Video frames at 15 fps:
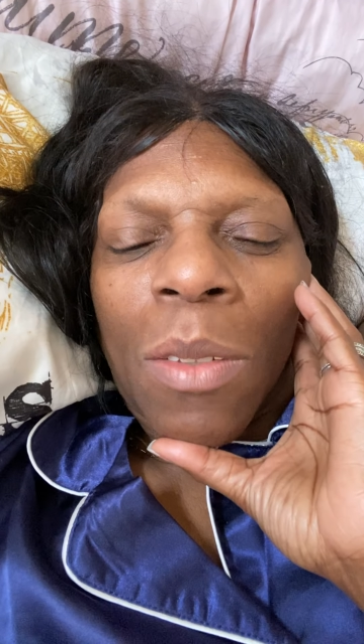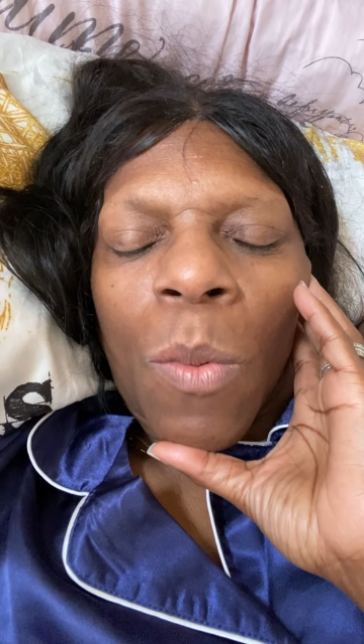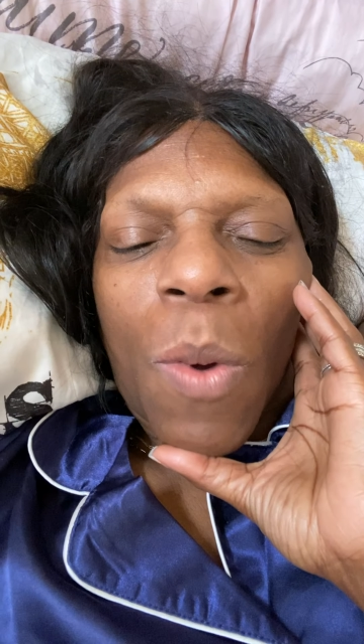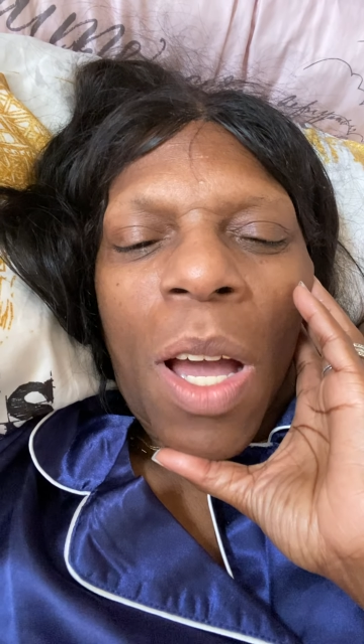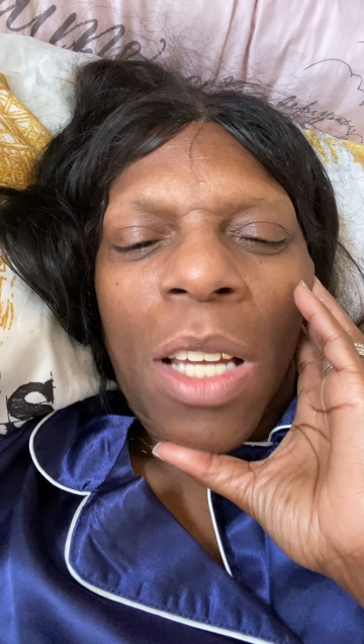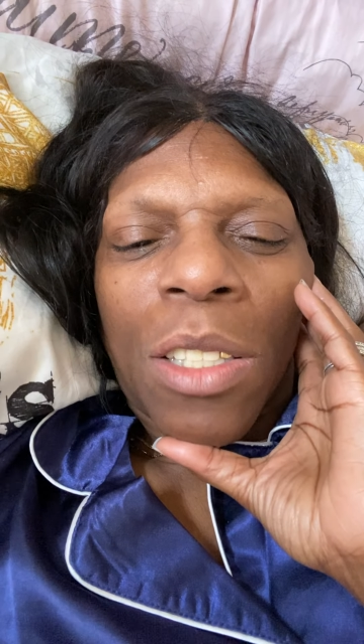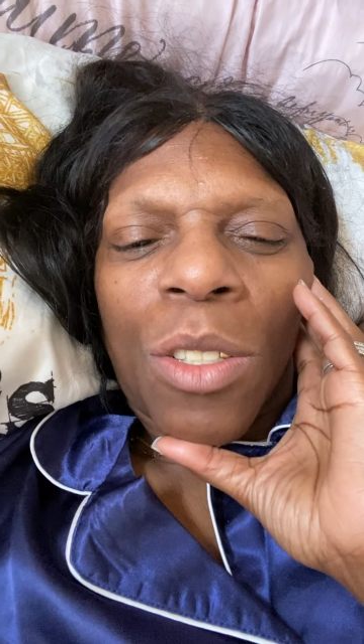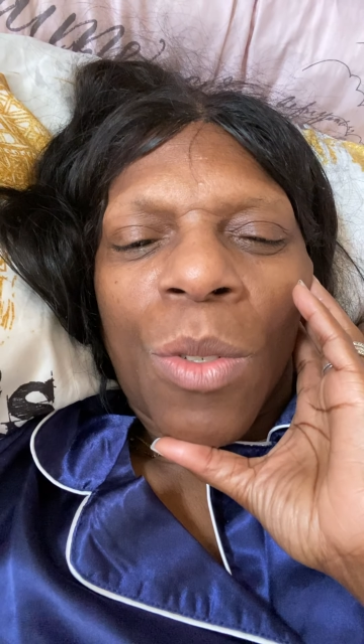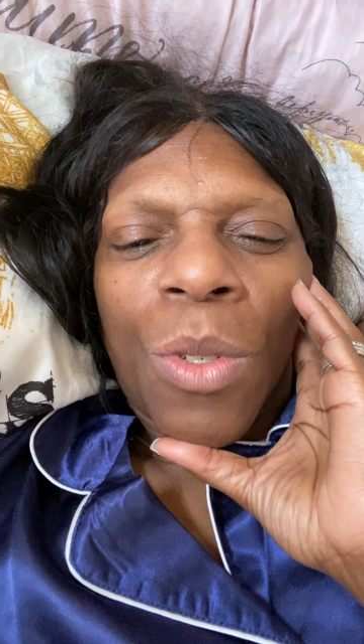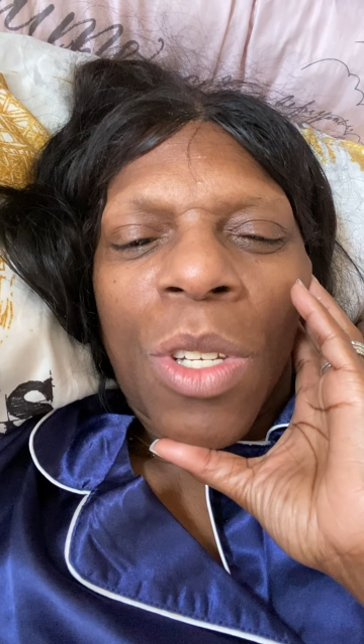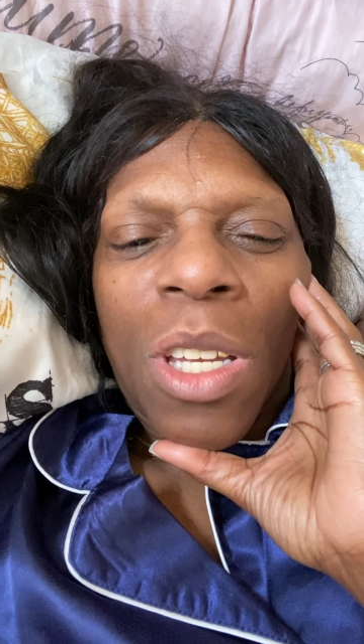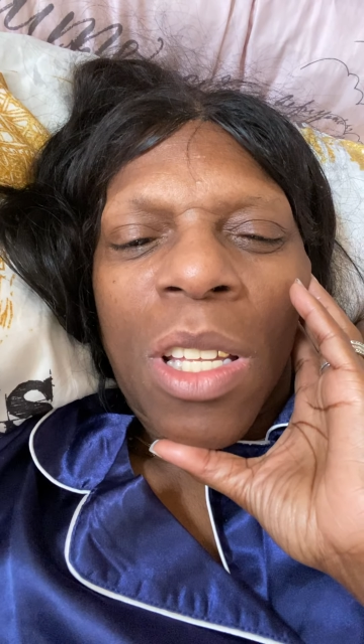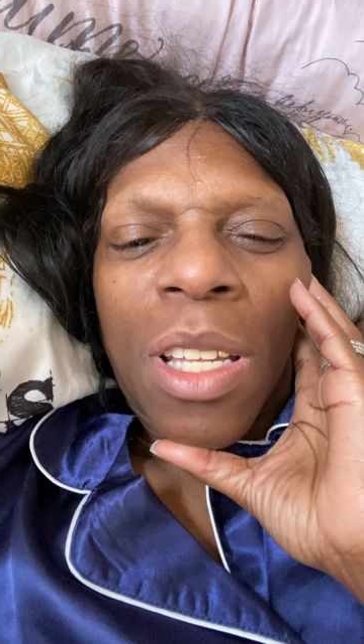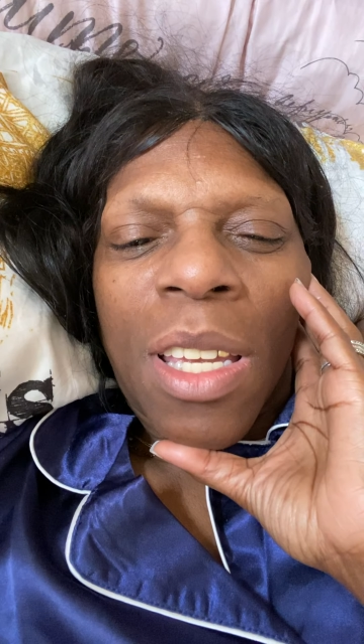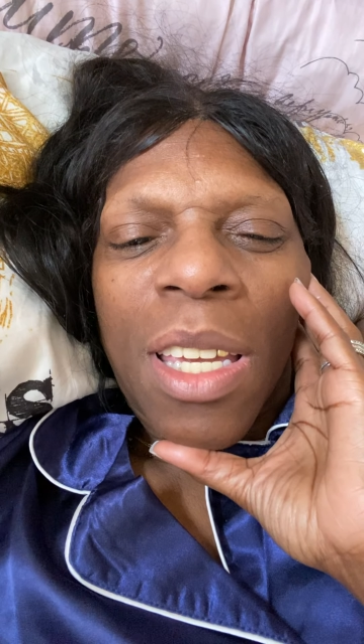"Why why's your
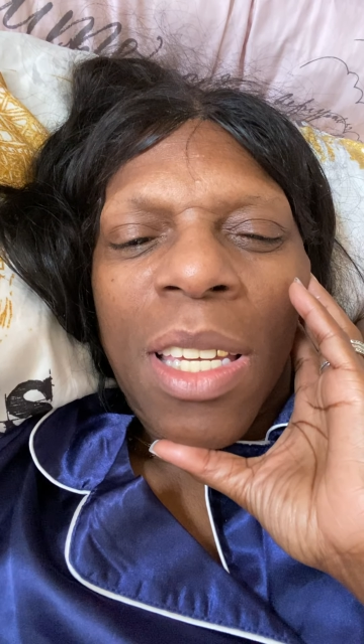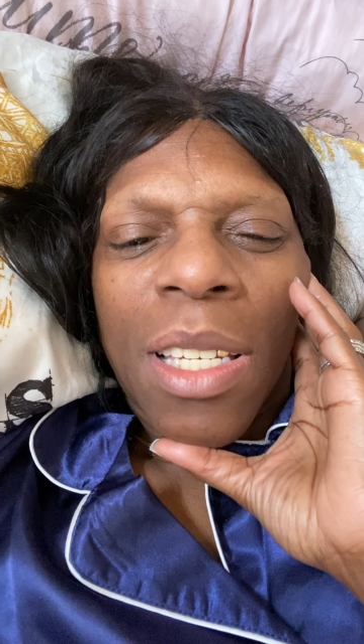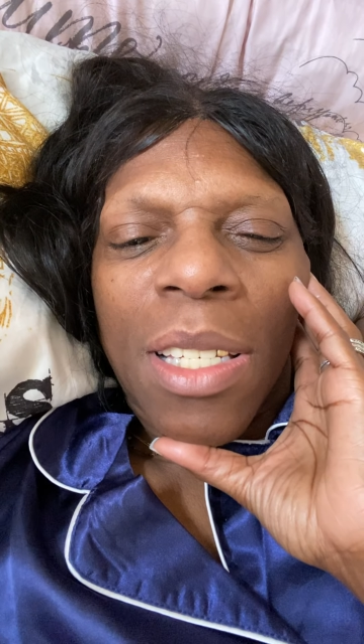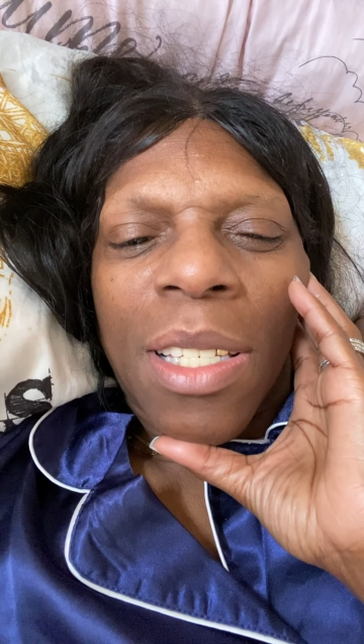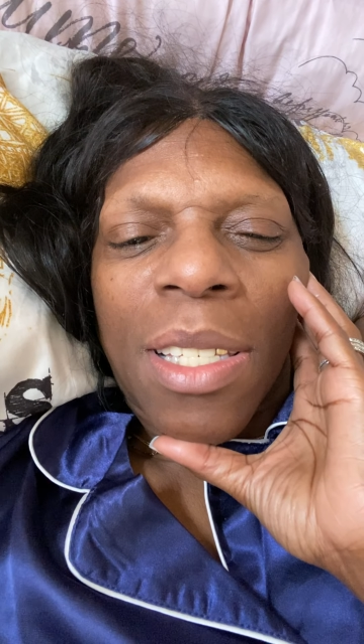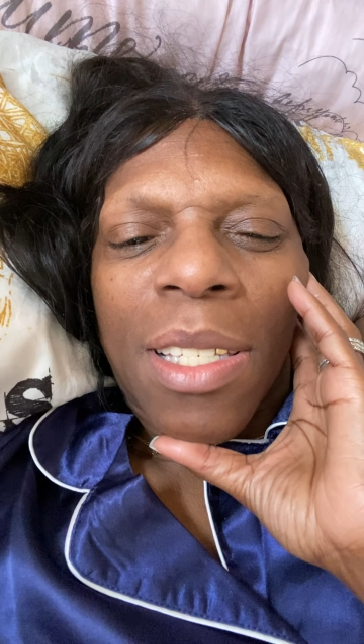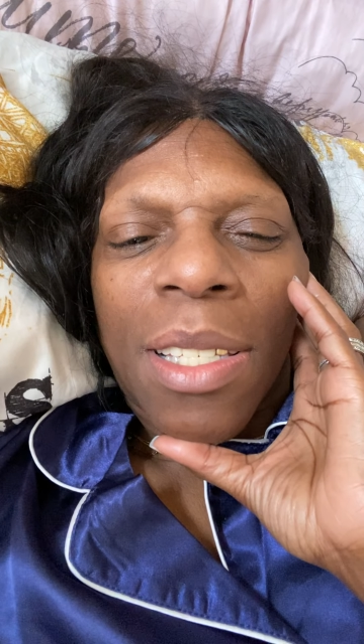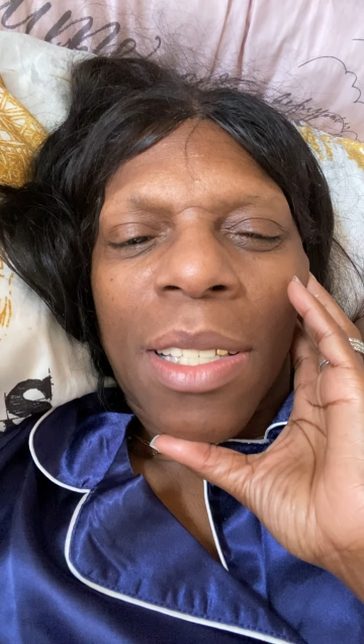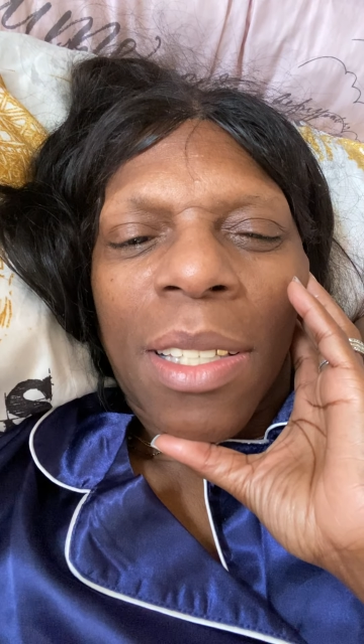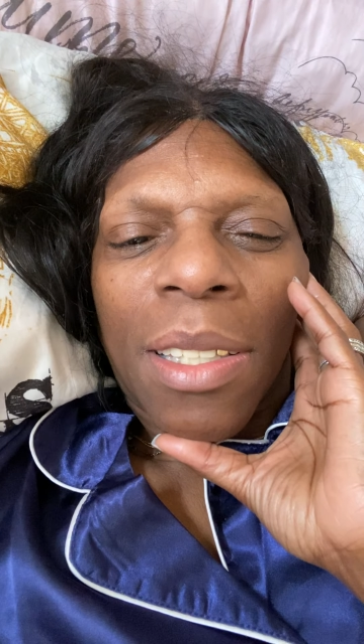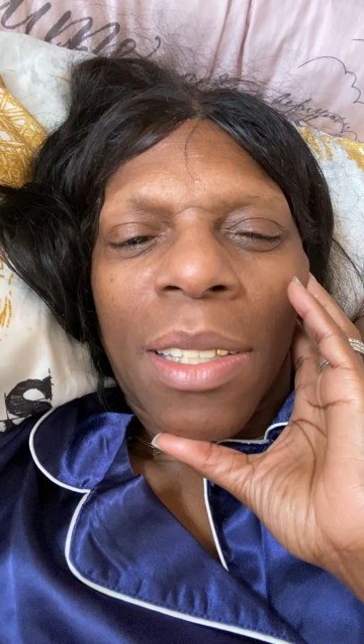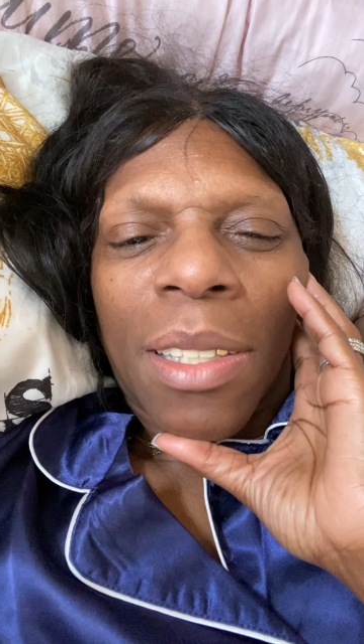knees?